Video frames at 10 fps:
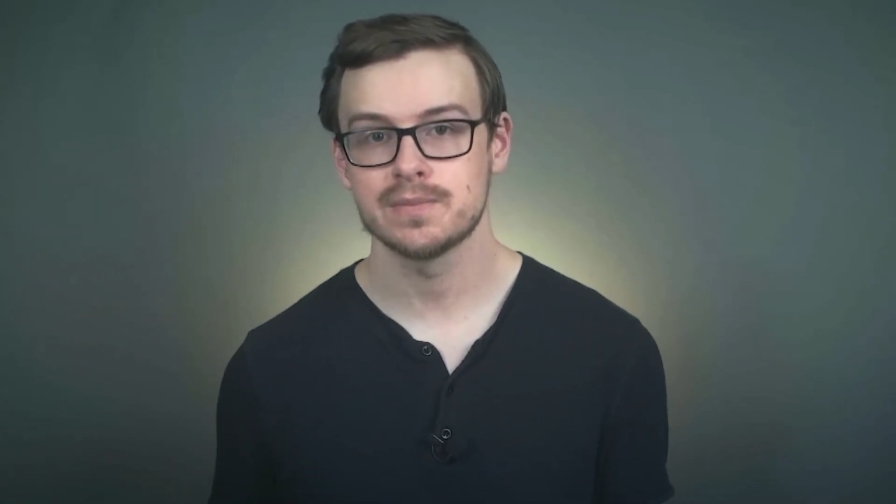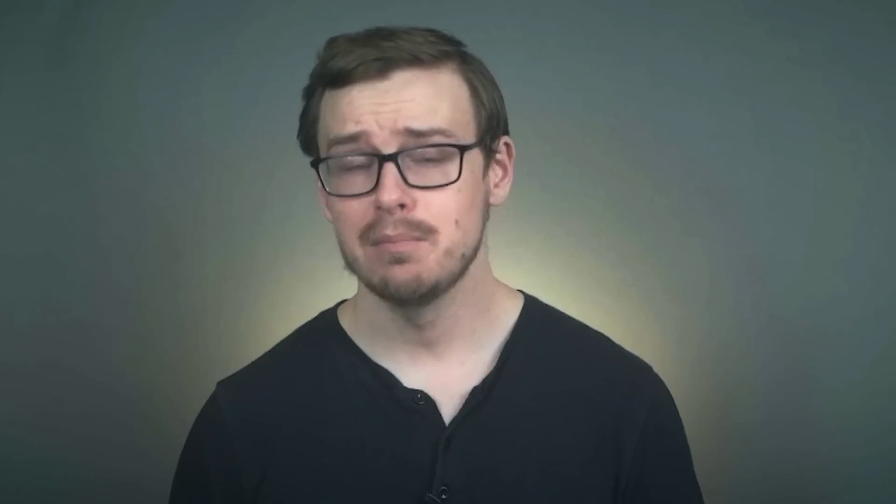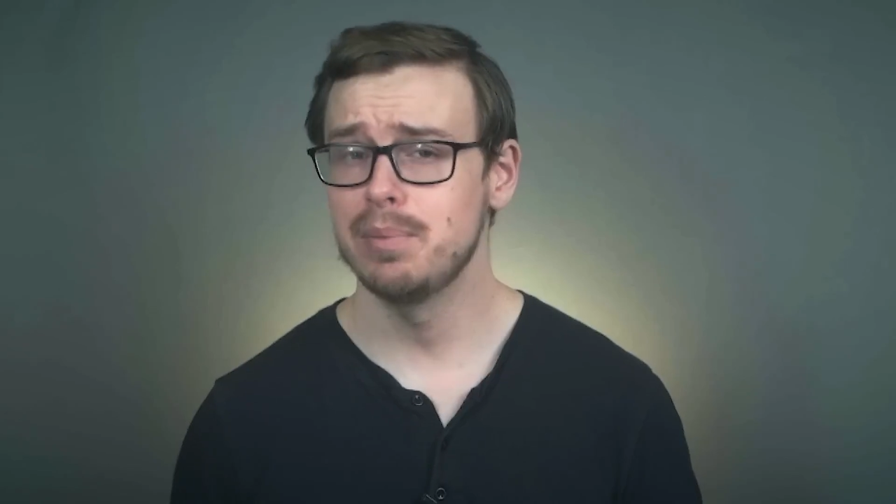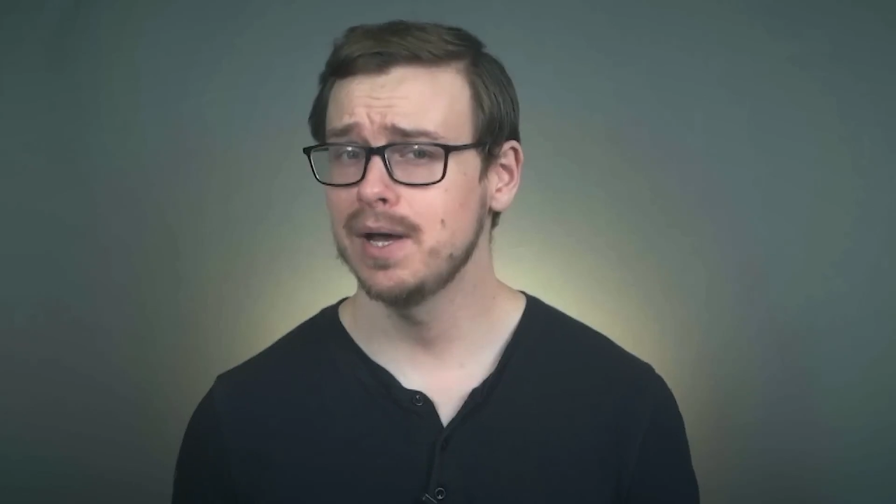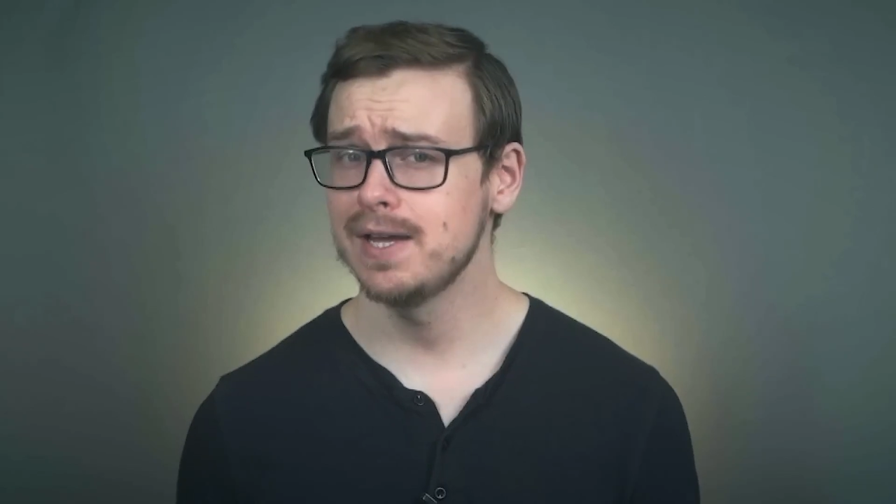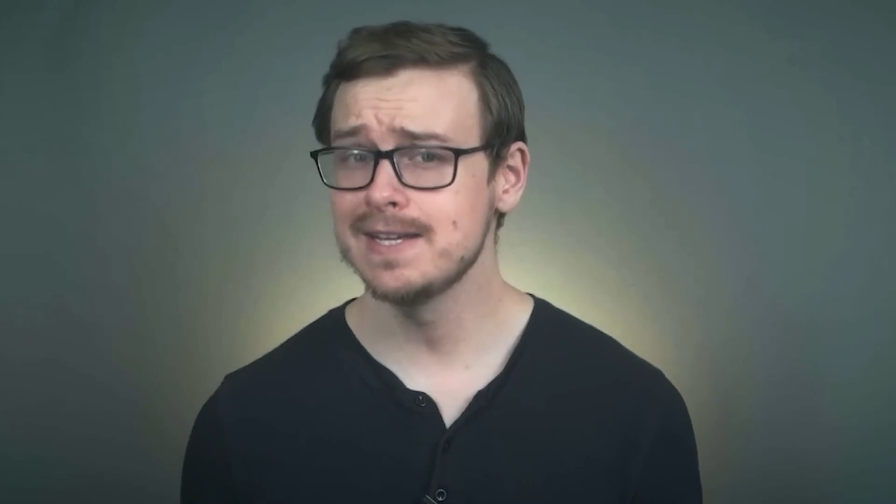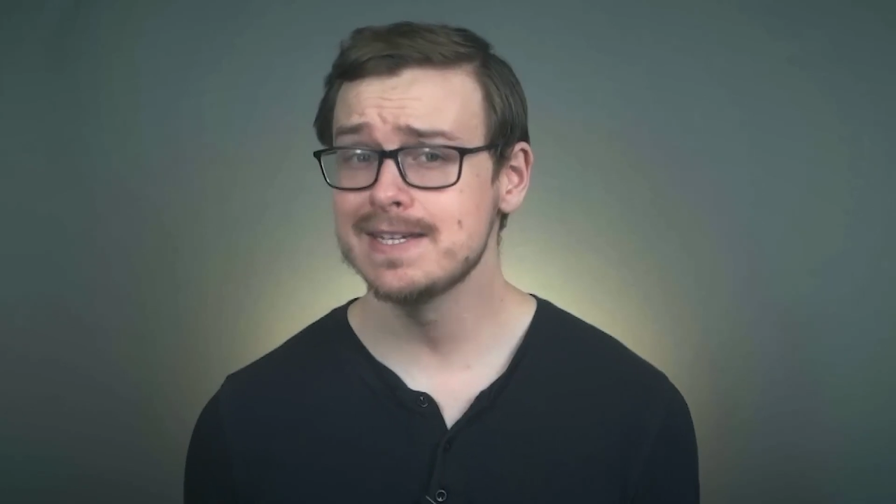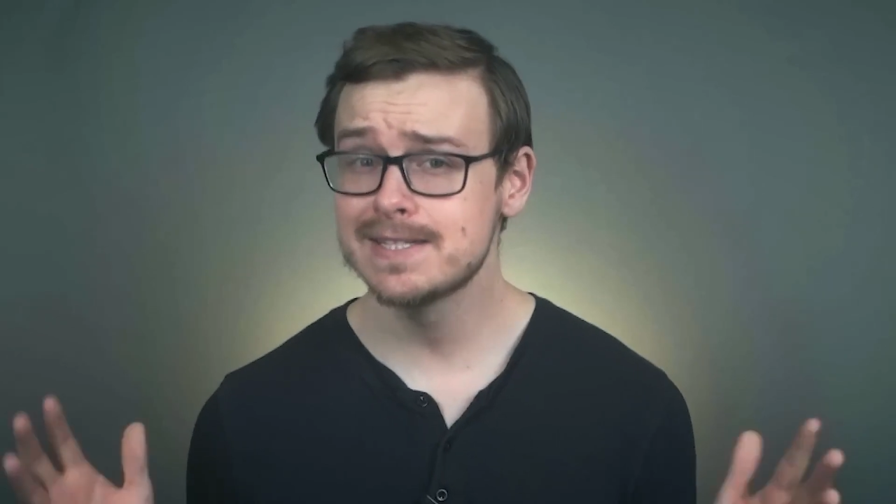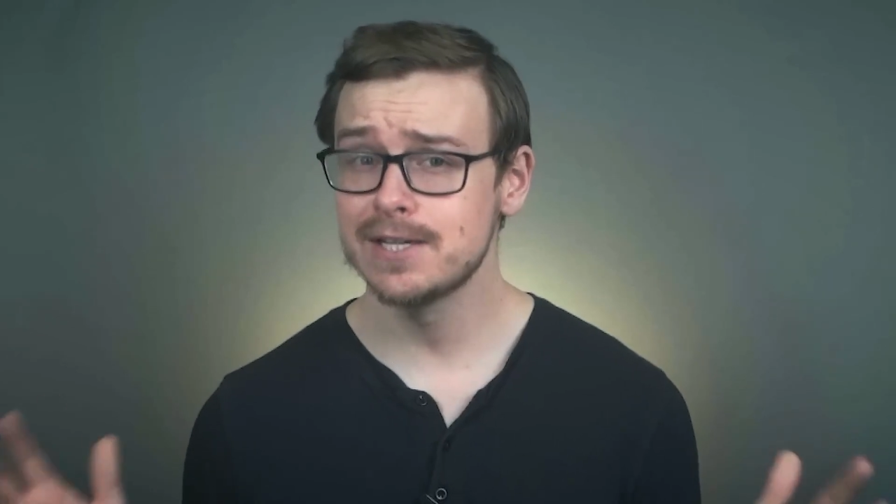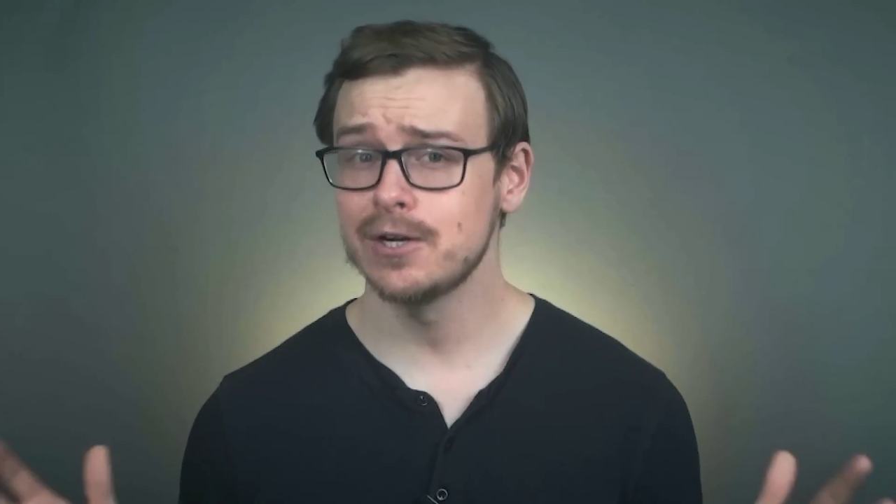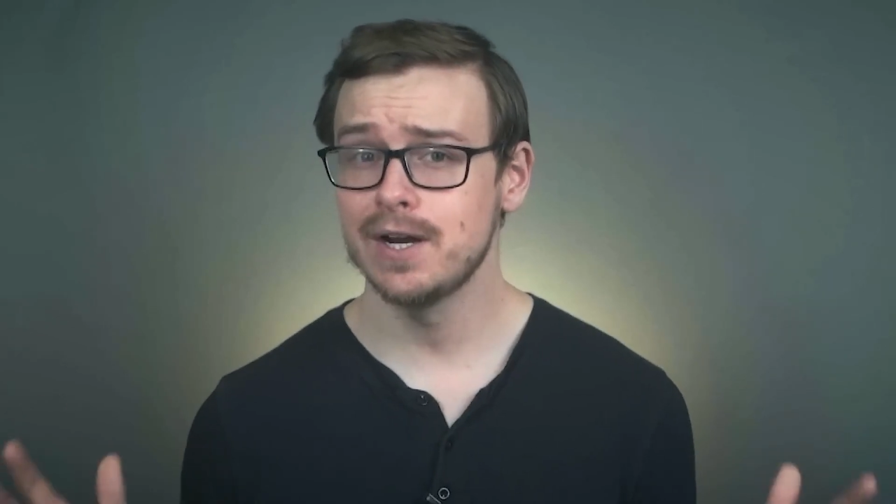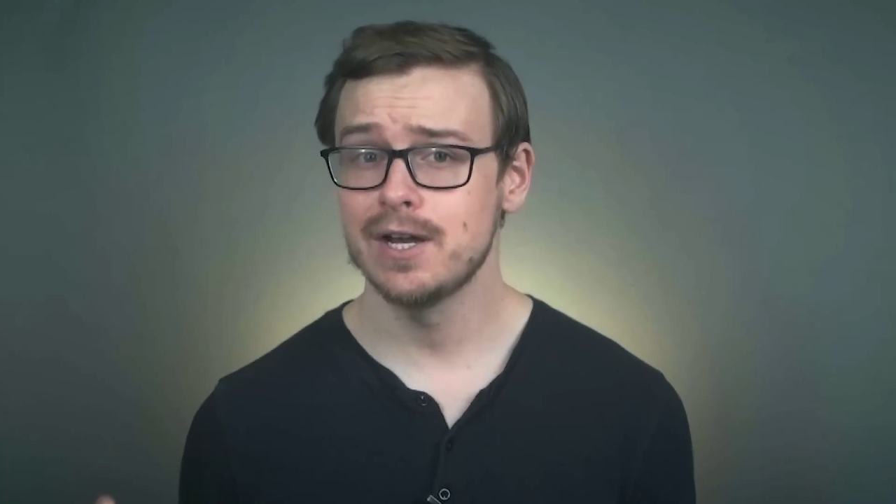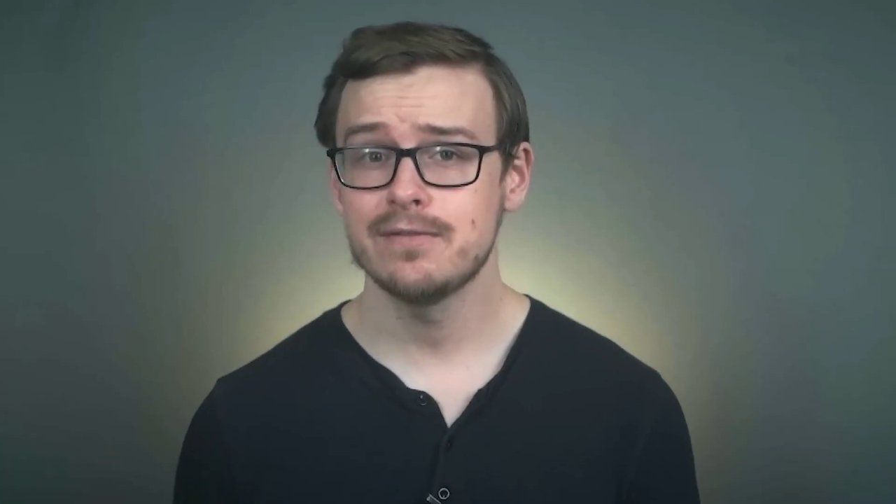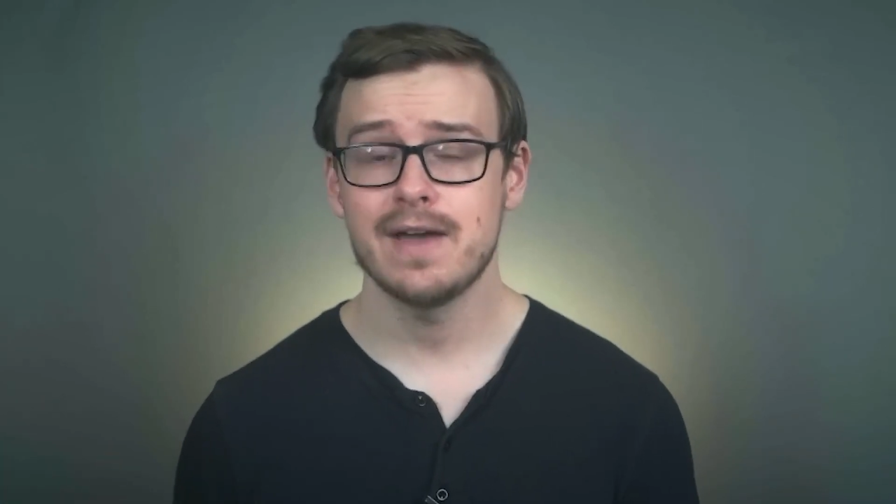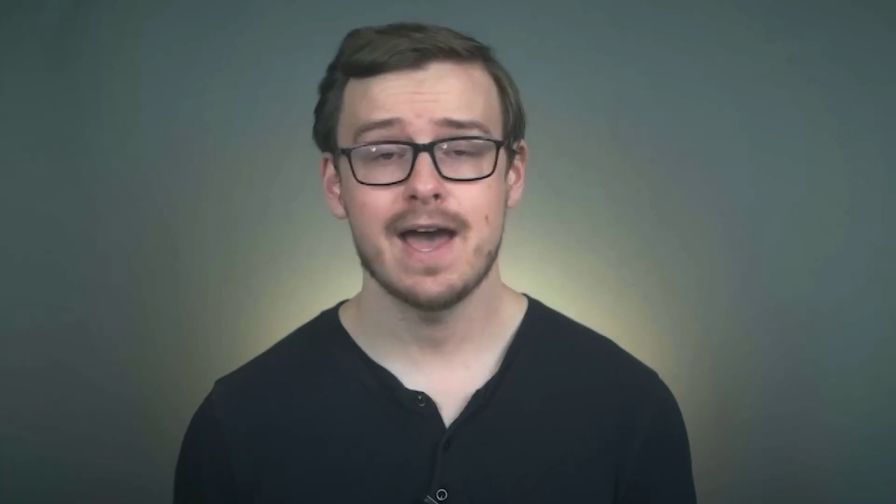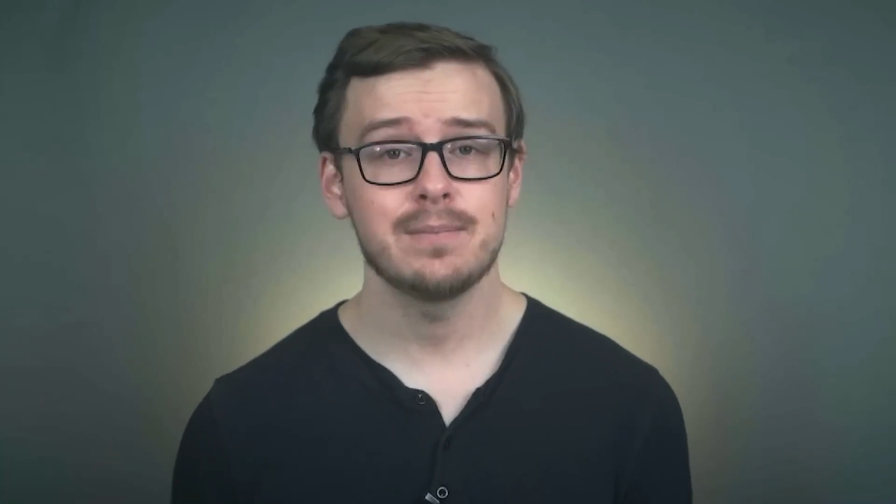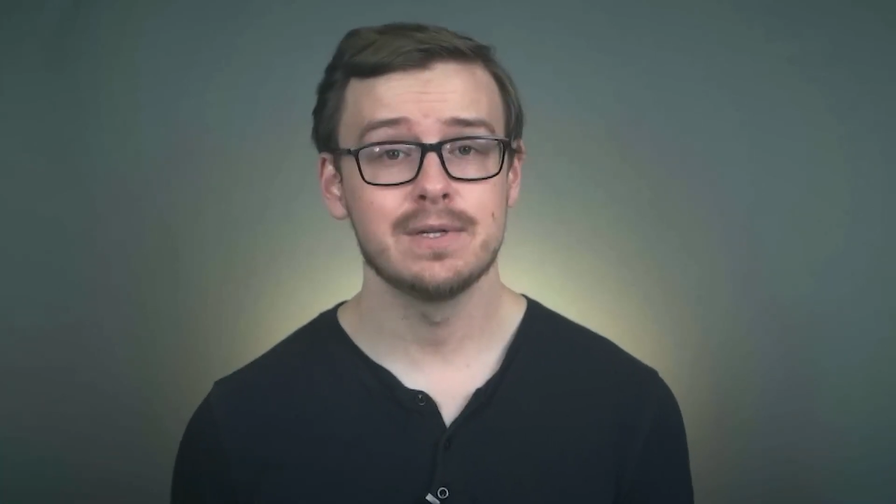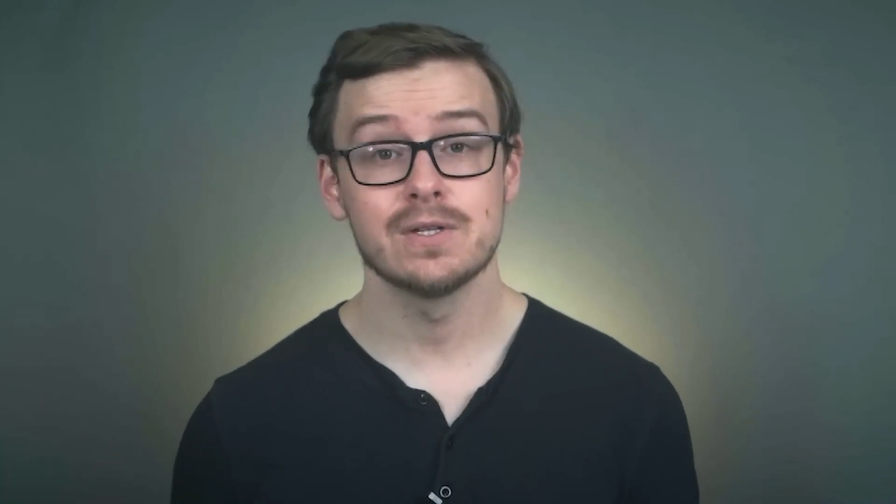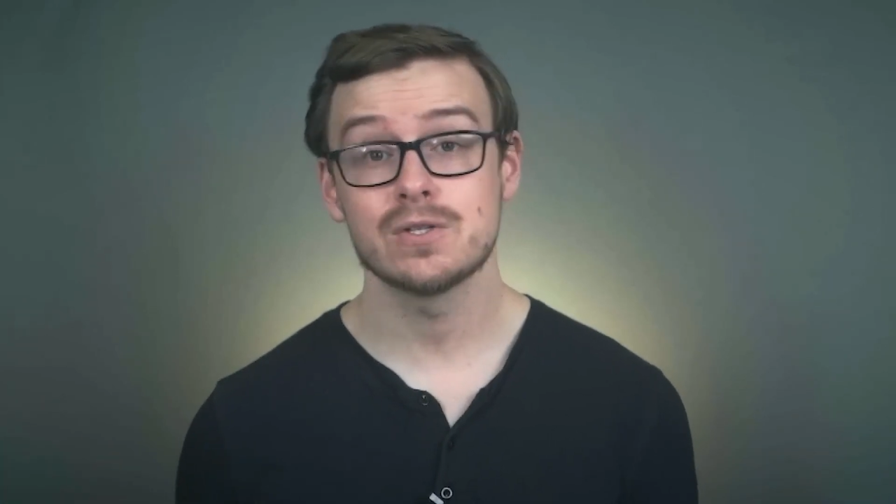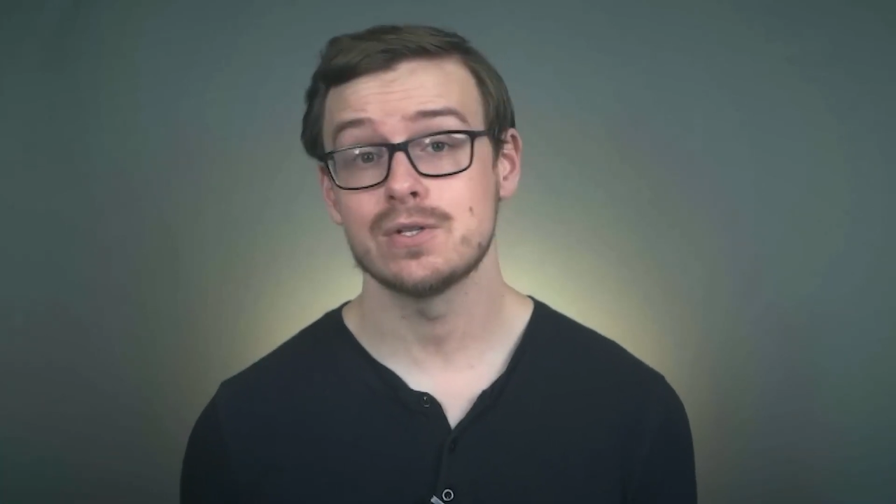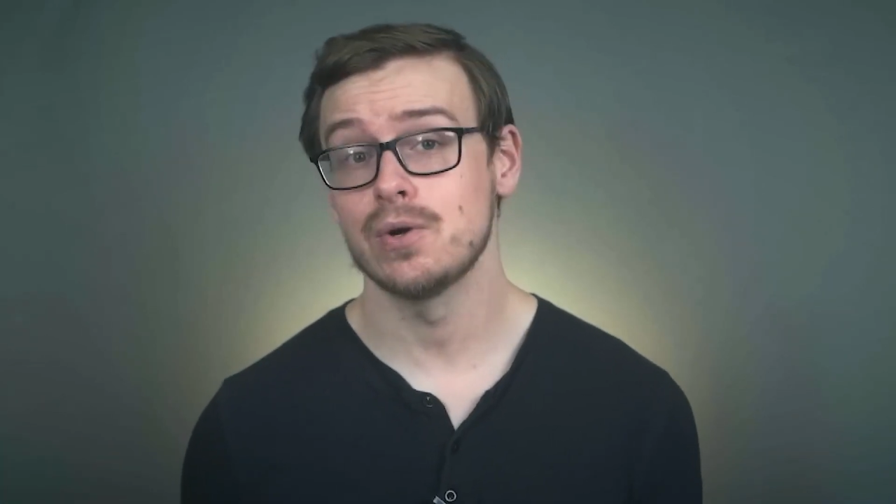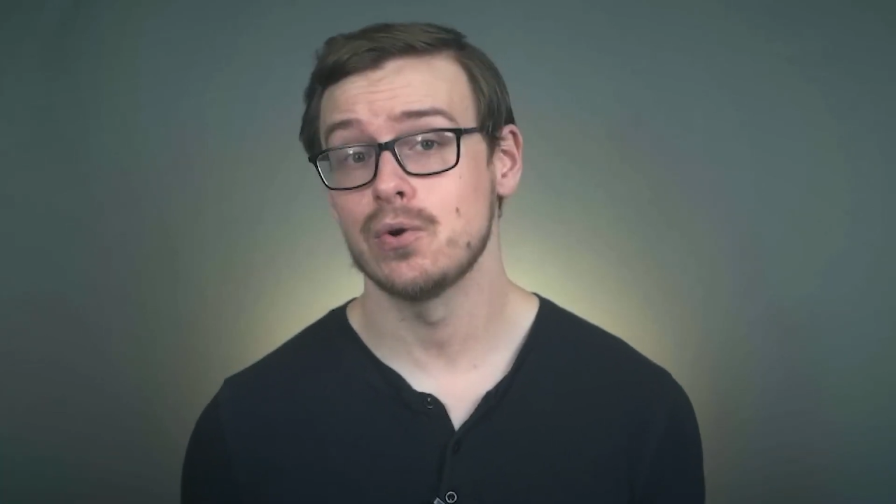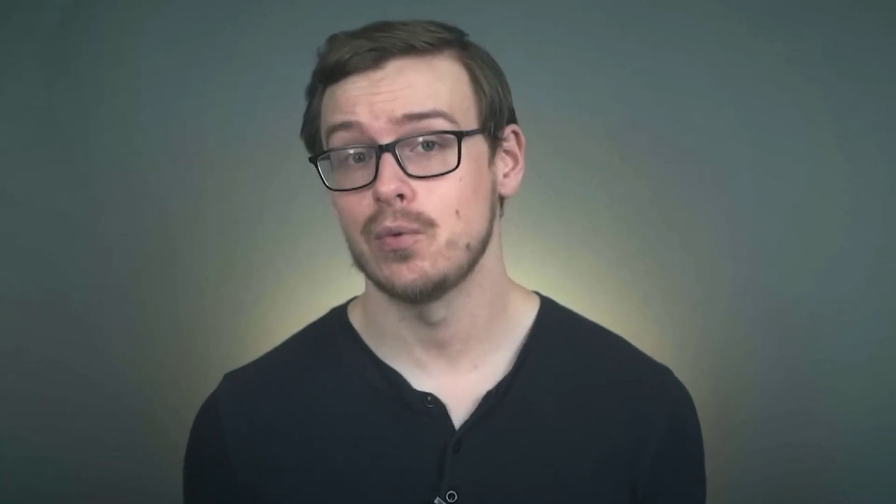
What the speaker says: but is there enough happiness to go